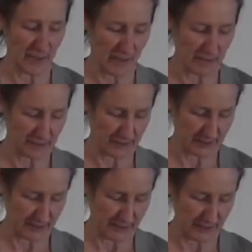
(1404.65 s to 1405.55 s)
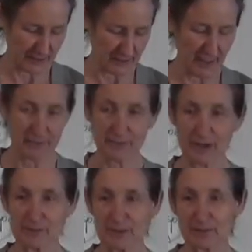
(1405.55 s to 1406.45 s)
Oh, she said, yes, I have a
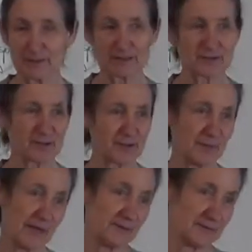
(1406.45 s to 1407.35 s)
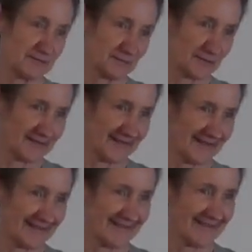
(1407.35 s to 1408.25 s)
great big blister on the baby's foot
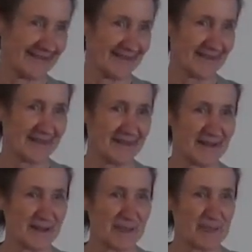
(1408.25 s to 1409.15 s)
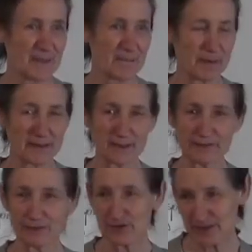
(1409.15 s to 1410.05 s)
now. but
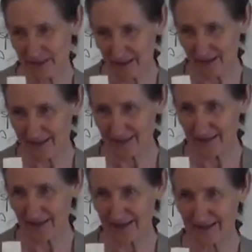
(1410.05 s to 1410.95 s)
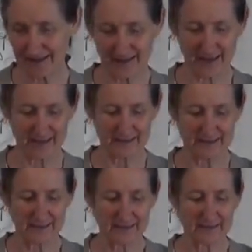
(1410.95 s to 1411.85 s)
if you slice it like that,
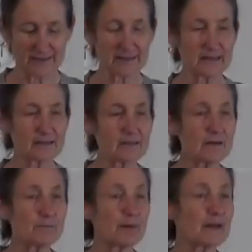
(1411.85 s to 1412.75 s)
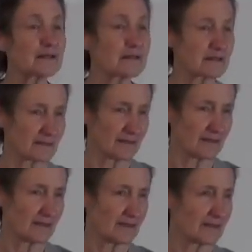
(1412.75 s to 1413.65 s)
little by little,
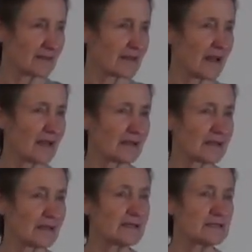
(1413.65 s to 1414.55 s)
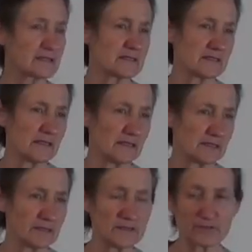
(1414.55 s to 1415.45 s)
the garlic eases
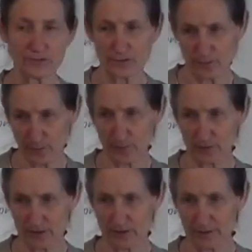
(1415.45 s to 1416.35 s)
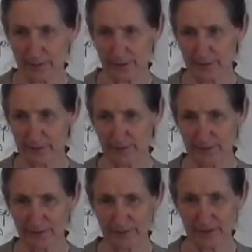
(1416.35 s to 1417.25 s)
in through the pores on the bottom of
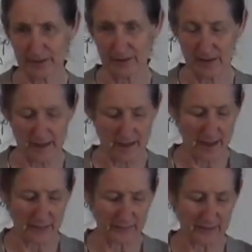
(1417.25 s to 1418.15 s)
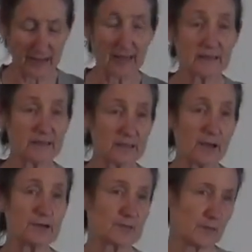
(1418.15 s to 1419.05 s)
the feet. And the garlic
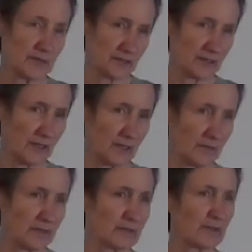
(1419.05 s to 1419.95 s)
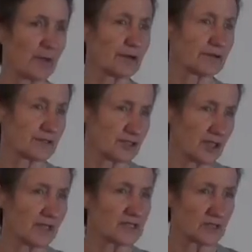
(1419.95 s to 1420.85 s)
knows where to go. It'll go to the
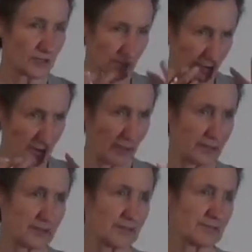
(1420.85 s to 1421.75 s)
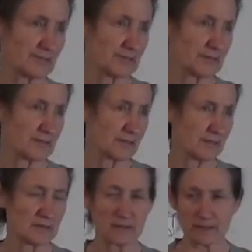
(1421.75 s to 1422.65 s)
chest or it'll go to the
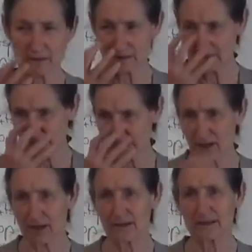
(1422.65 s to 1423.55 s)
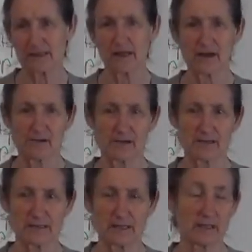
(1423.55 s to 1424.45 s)
to the, the sinus
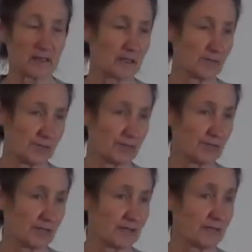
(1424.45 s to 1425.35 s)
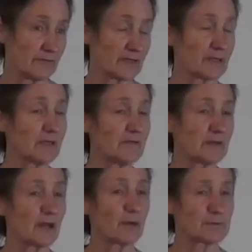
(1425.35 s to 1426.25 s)
areas and it can bring relief. It can
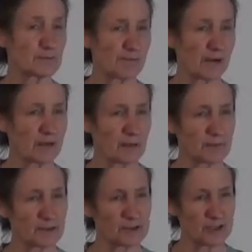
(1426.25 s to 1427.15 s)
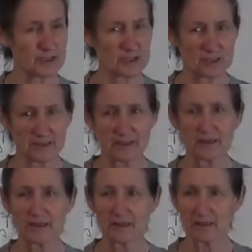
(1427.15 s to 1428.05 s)
even help to break up congestion
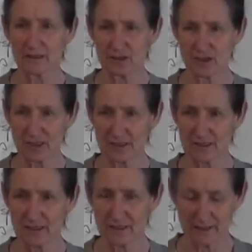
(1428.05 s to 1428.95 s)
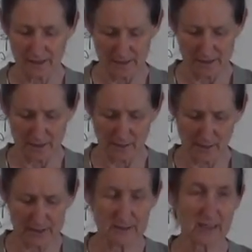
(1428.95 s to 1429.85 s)
in the chest. So
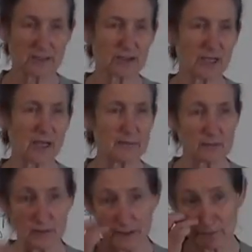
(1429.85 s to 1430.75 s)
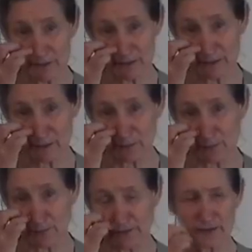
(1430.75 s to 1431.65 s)
my son James, when he was a little
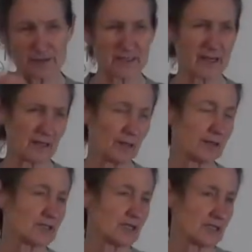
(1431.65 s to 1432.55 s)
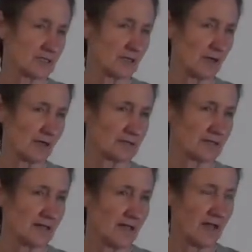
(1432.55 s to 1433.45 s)
boy, he used to get a lot of chest
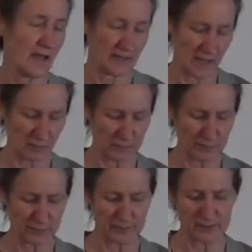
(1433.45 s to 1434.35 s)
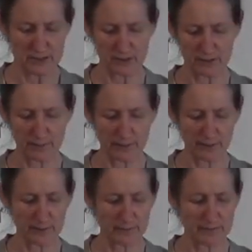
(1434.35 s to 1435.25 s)
colds. And I would put this on the
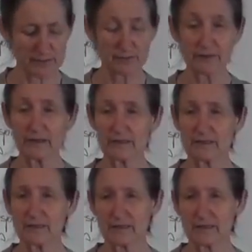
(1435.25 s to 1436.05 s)
bottom of his feet.